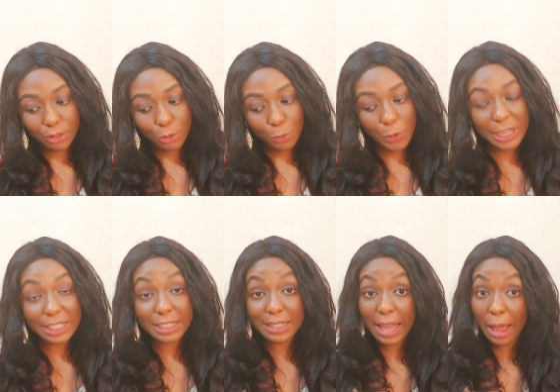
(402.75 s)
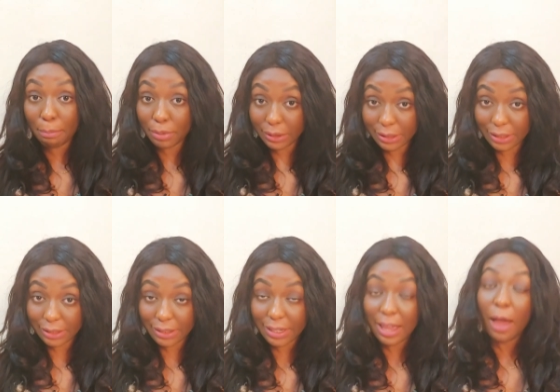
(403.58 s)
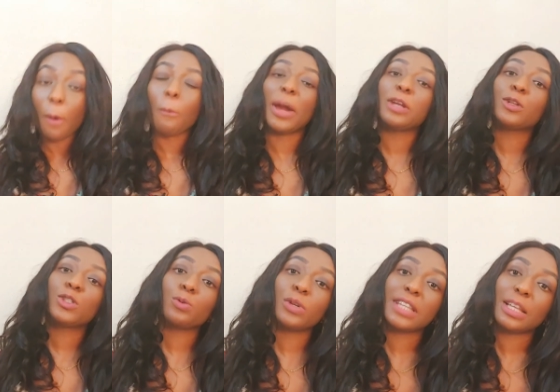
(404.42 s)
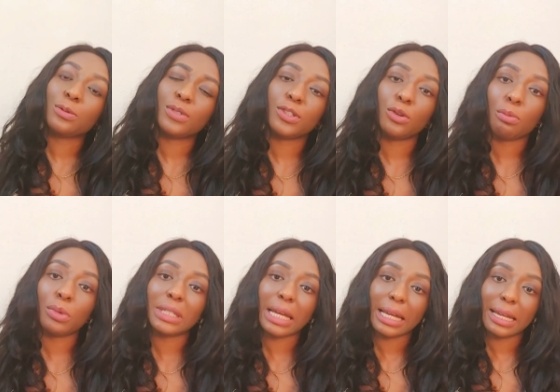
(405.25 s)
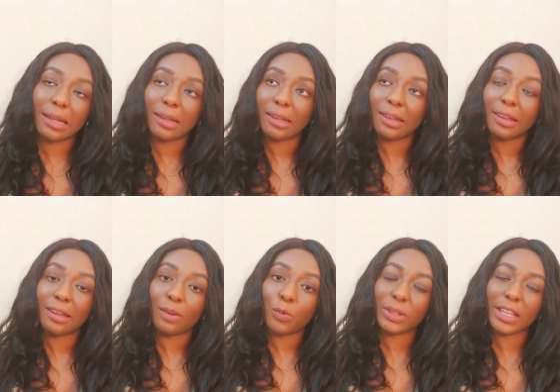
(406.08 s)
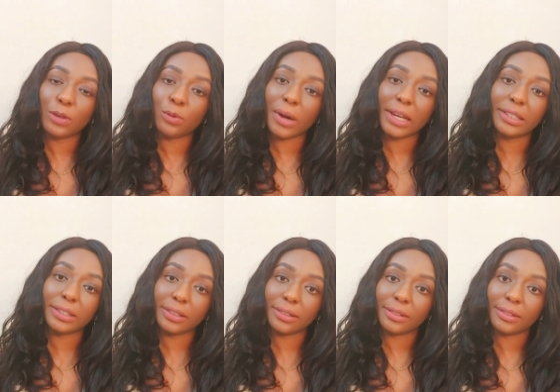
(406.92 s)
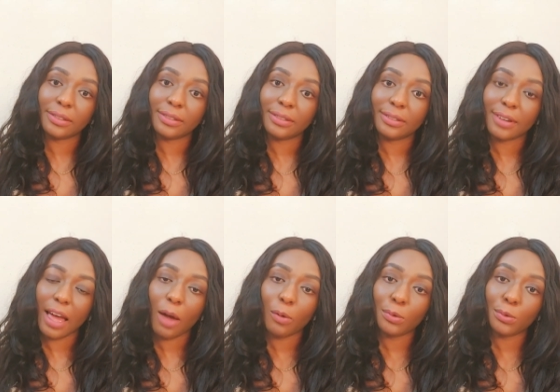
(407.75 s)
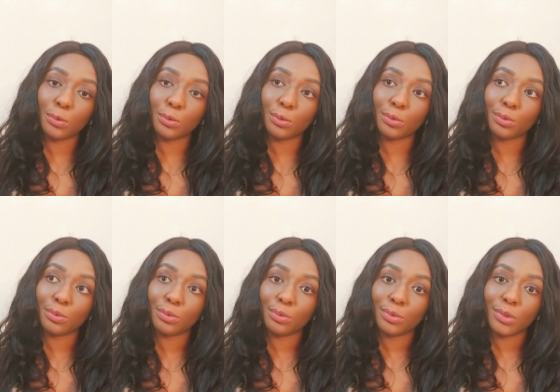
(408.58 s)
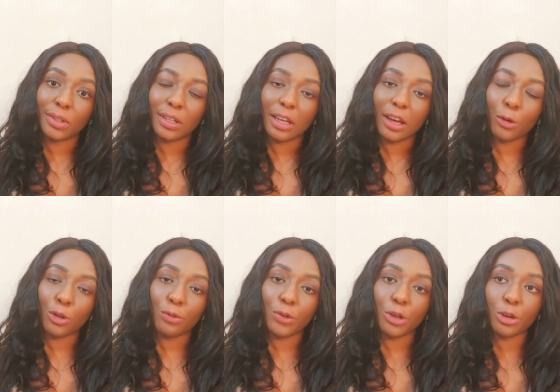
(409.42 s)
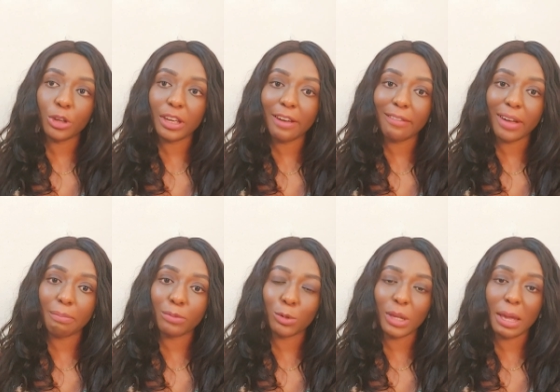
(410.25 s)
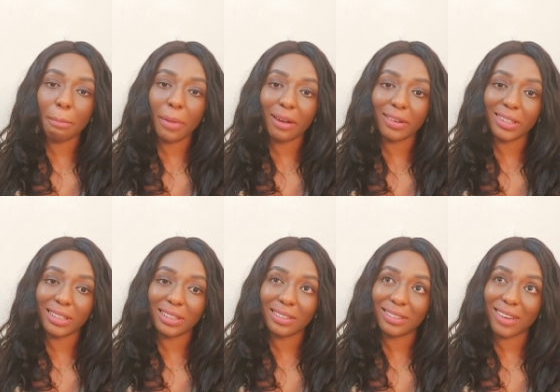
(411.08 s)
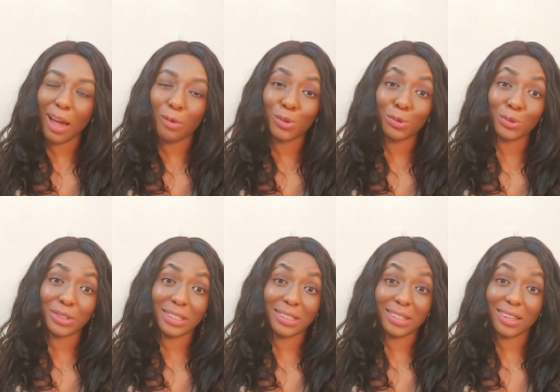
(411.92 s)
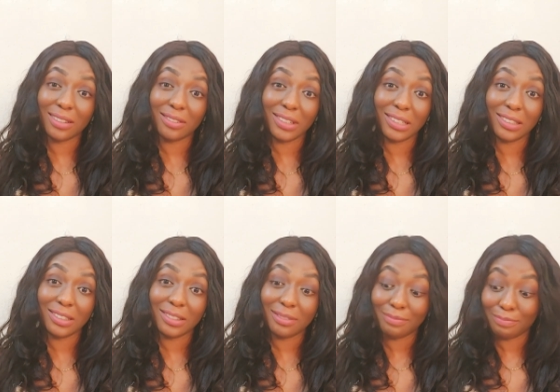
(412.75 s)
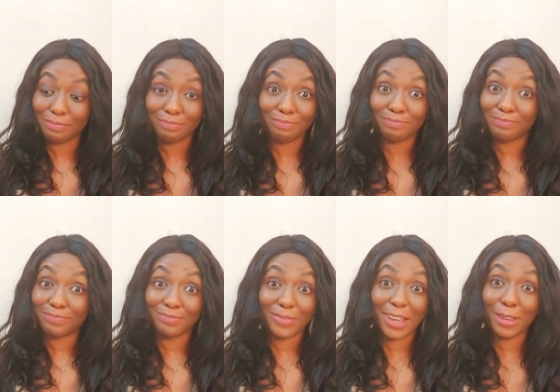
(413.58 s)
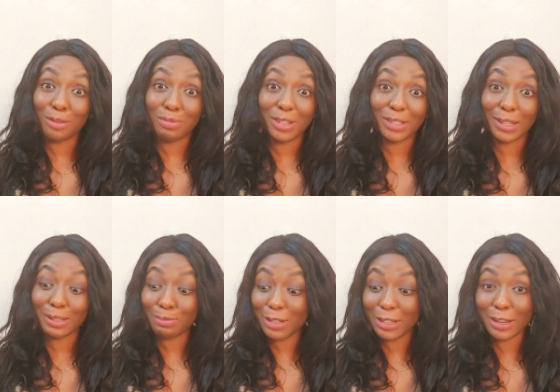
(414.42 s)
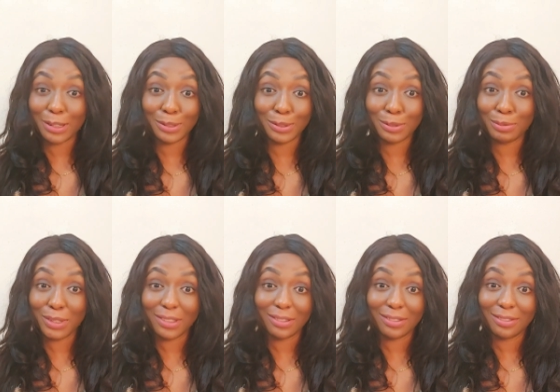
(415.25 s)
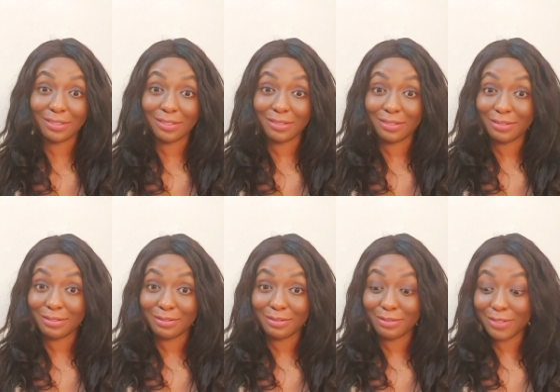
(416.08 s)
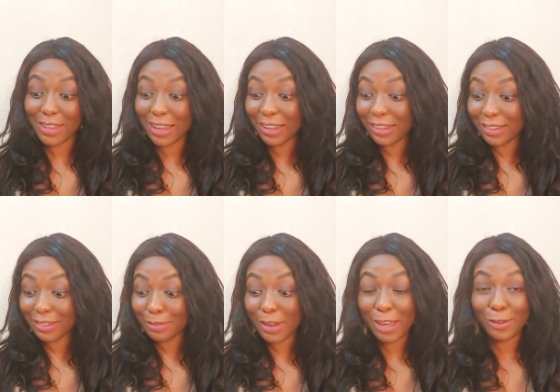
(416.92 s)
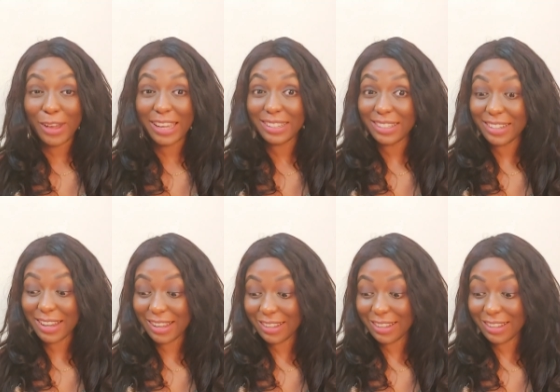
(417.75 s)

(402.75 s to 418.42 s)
when this happened. Why don't you want her to see your mother? What are you hiding? I want to know. Or you feel you're not yet ripe to get married? I want to understand, really. Can you please explain that to me? Like, why are you hiding her?